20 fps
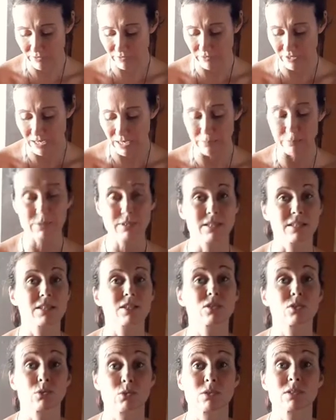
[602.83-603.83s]
of Cups, and
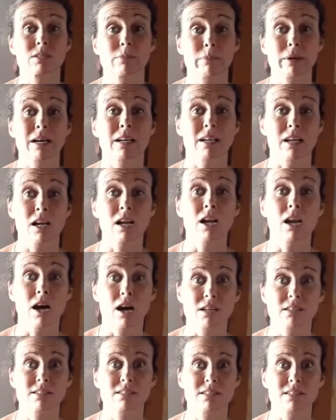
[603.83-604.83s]
it talks about a
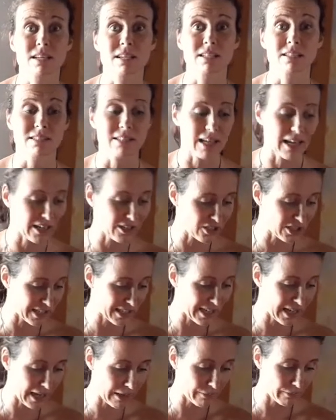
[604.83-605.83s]
loss that has
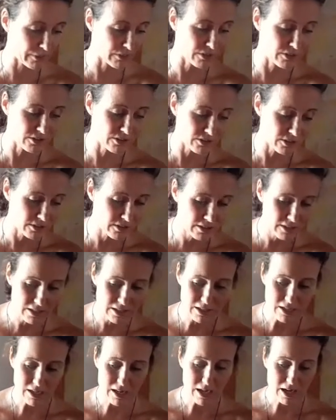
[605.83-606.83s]
actually happened.
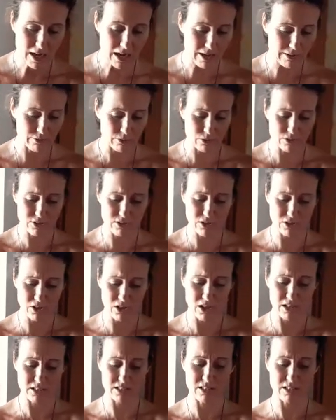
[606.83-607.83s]
I've also
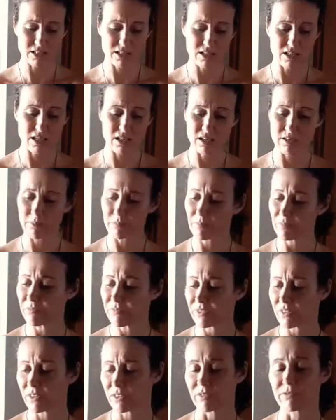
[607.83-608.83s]
got the
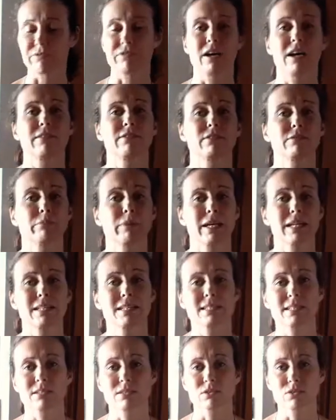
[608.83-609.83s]
Five of
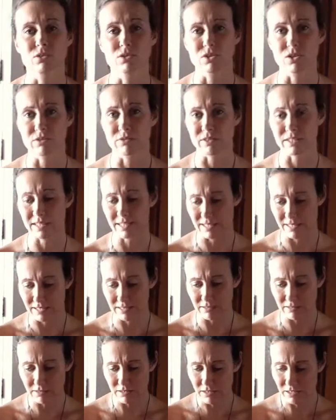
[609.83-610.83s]
Pentacles over
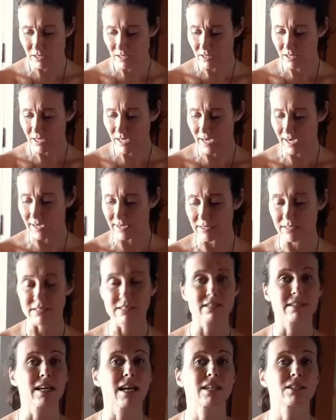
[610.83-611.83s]
here, and
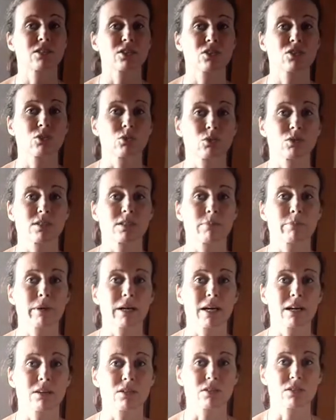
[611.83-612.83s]
that talks
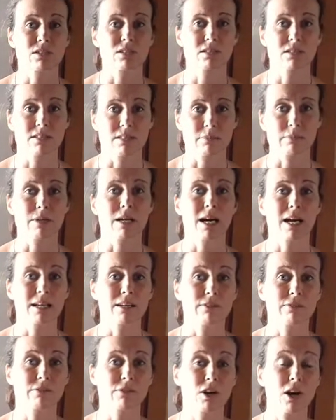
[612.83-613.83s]
about some kind
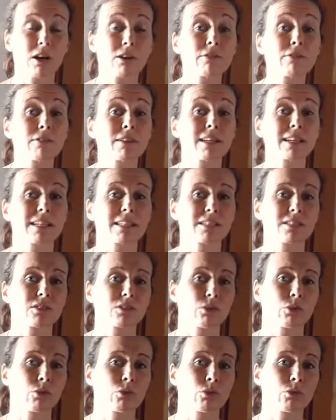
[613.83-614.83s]
of conflict
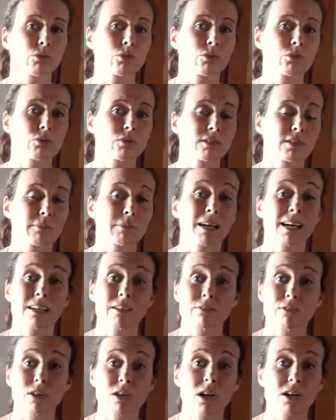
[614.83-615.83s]
or some kind
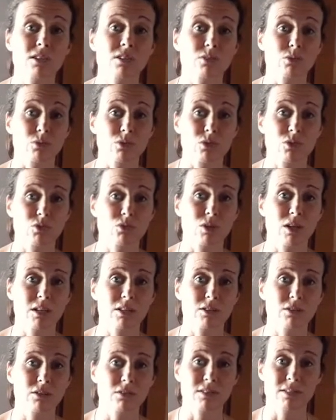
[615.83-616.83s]
of loss or
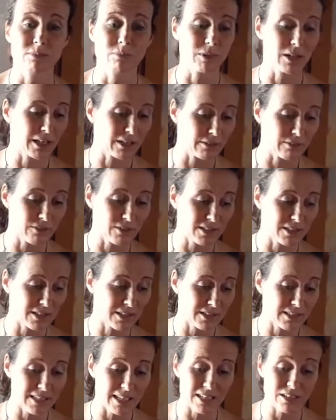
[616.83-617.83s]
struggle, some kind of
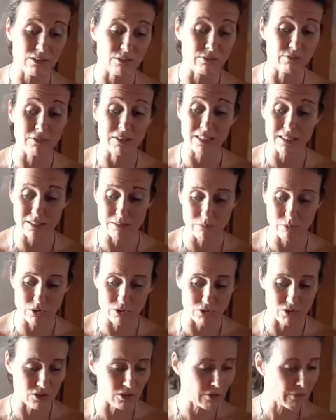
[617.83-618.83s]
state of
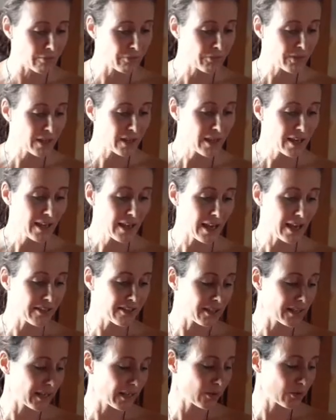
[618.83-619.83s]
victimhood. And
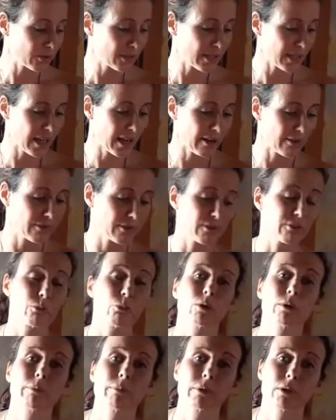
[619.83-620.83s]
then I also have the
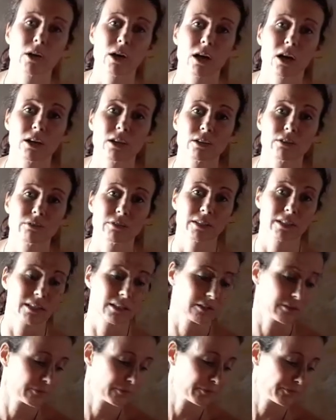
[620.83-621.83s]
Whip card over
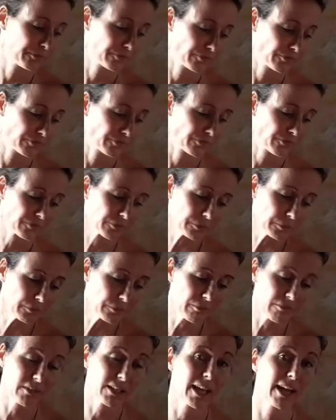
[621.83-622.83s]
here,
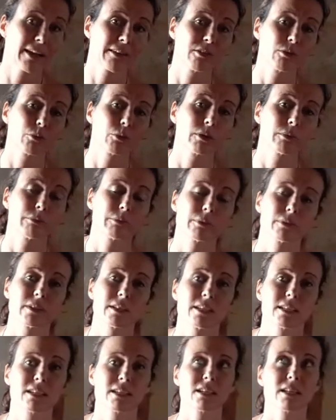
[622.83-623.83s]
and the Whip
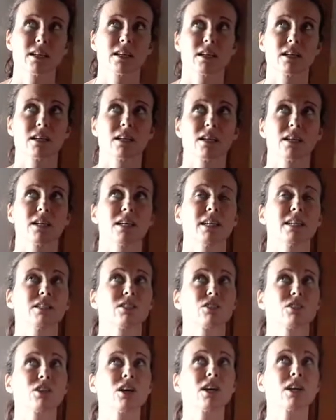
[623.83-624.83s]
is
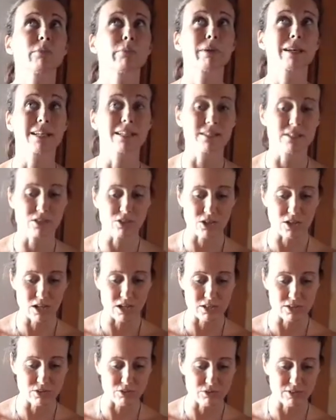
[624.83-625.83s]
not a pleasant
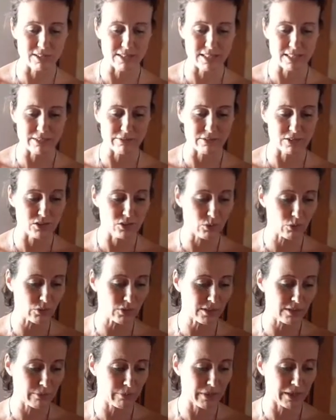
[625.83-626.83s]
card to receive. It
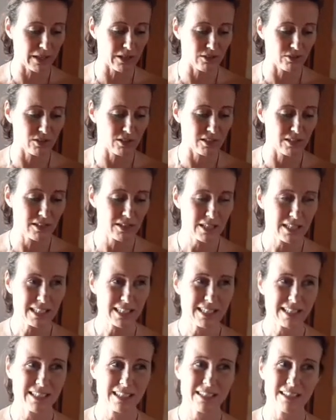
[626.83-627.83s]
talks about
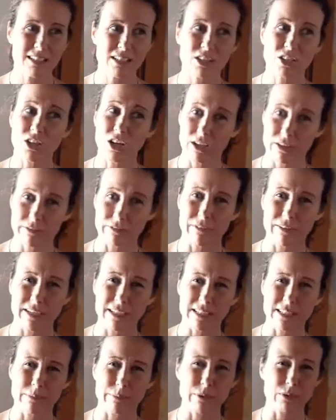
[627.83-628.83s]

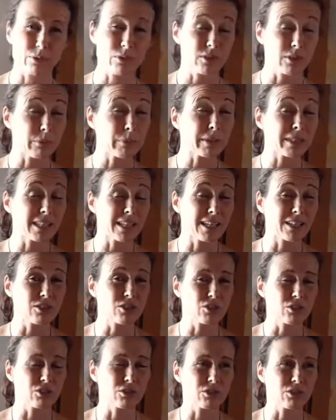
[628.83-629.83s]
conflict, but also
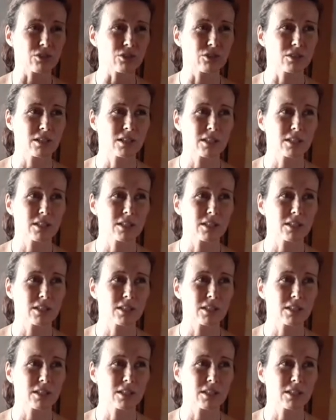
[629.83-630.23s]
potential